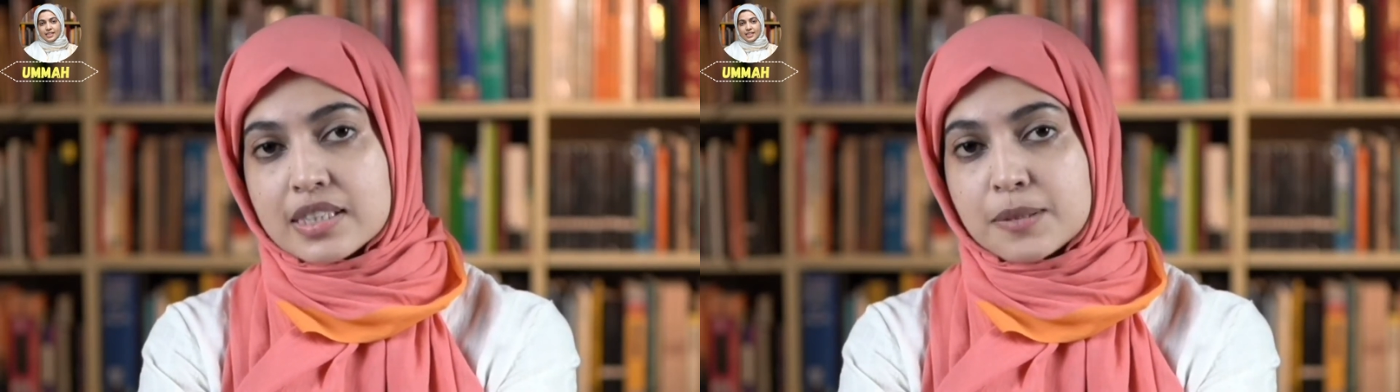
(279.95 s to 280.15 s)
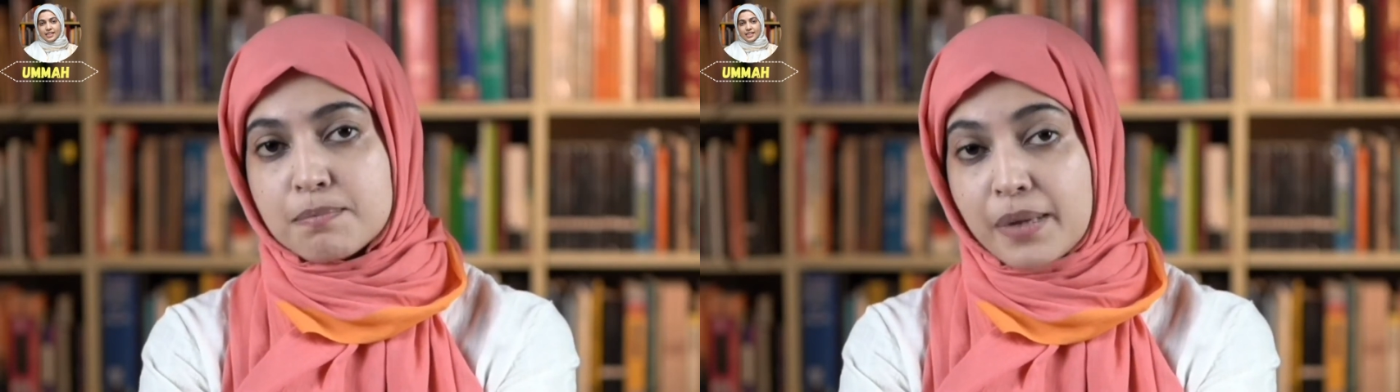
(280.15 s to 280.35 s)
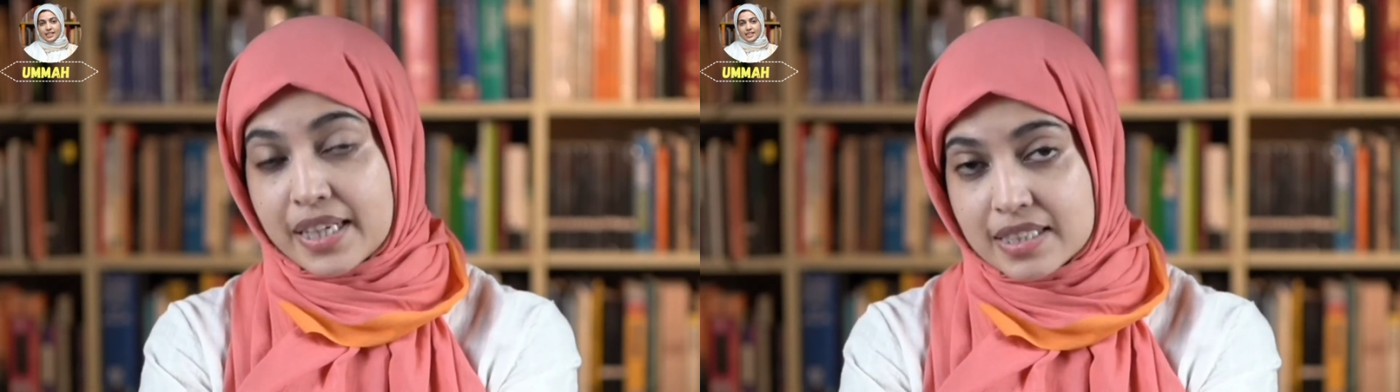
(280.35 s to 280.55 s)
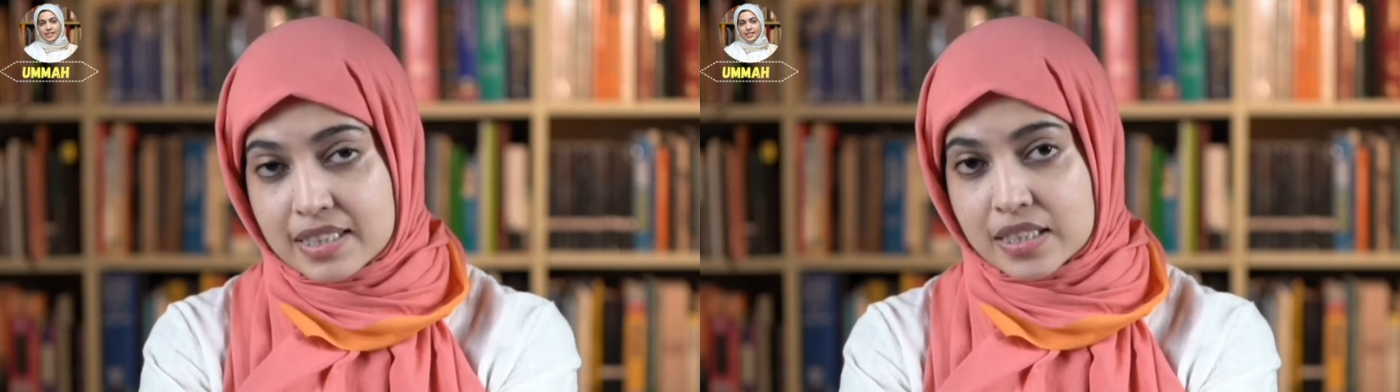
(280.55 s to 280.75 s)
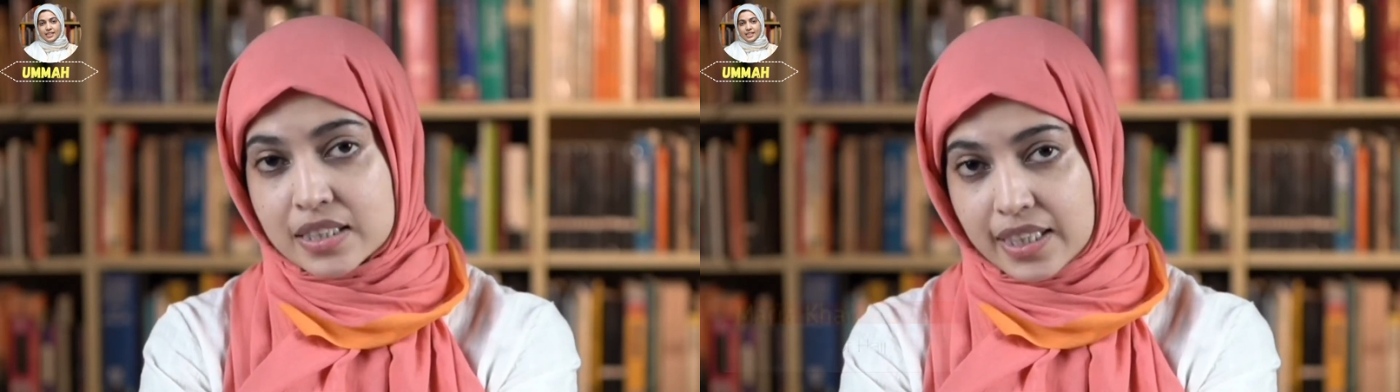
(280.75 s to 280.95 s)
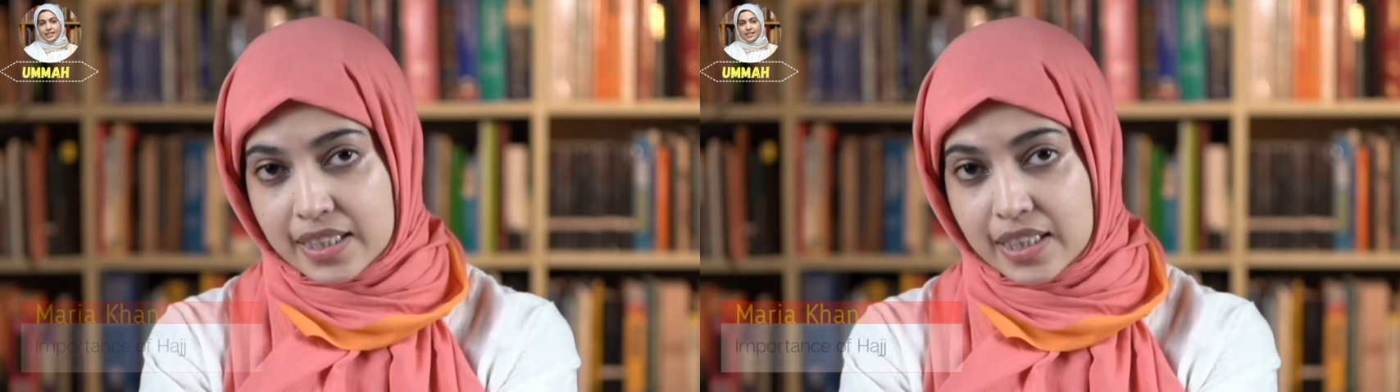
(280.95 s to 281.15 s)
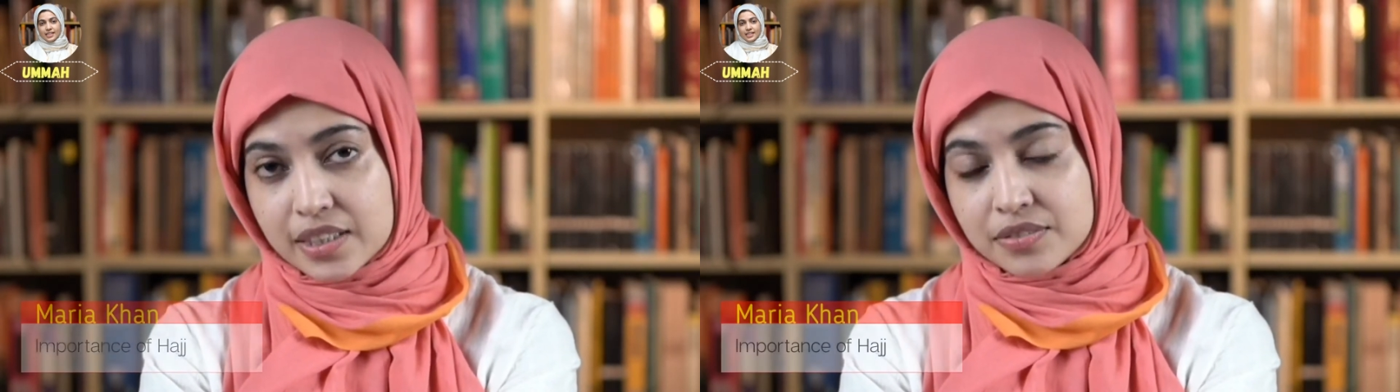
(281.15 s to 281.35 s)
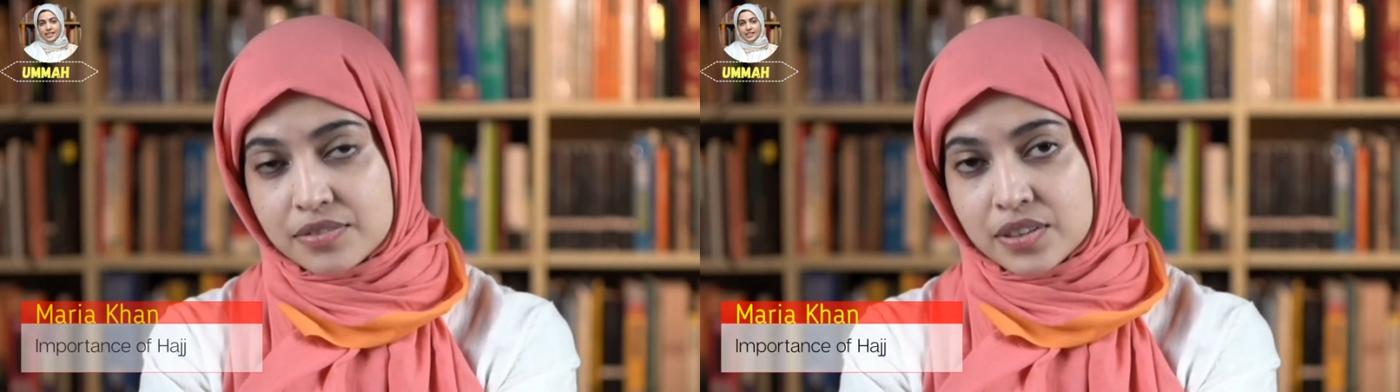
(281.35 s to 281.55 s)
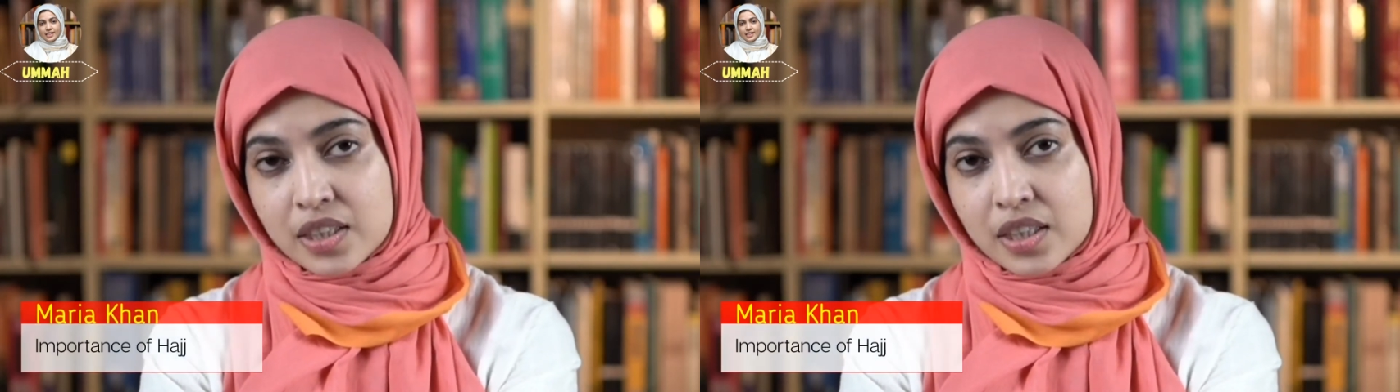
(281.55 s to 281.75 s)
spent their life.